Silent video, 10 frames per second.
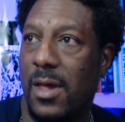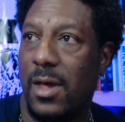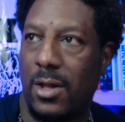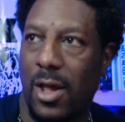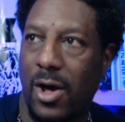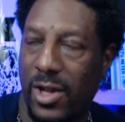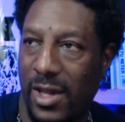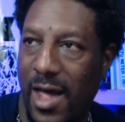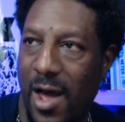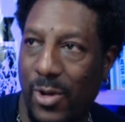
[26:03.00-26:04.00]

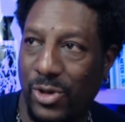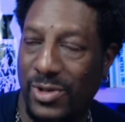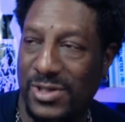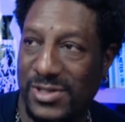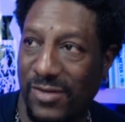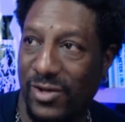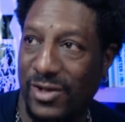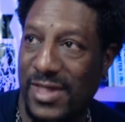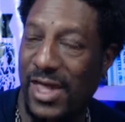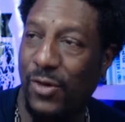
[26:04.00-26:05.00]
Claudine, how are you this evening?
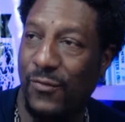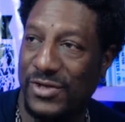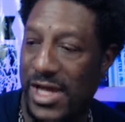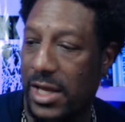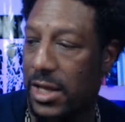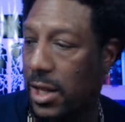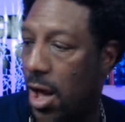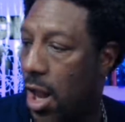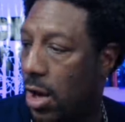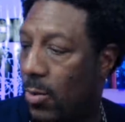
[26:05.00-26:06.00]
Thank you for checking in
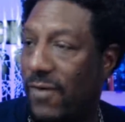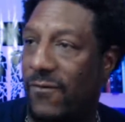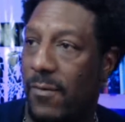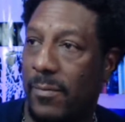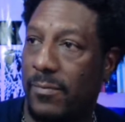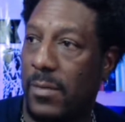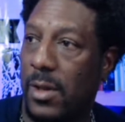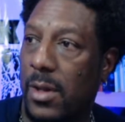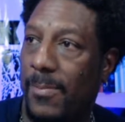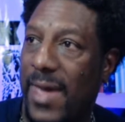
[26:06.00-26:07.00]
all the way from
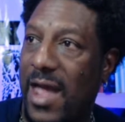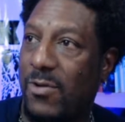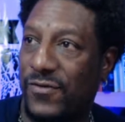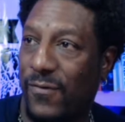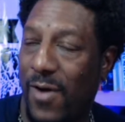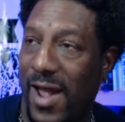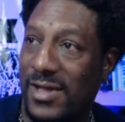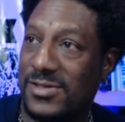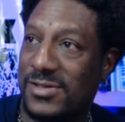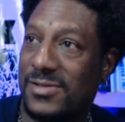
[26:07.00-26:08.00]
Paris,
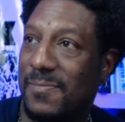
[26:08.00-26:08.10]
France.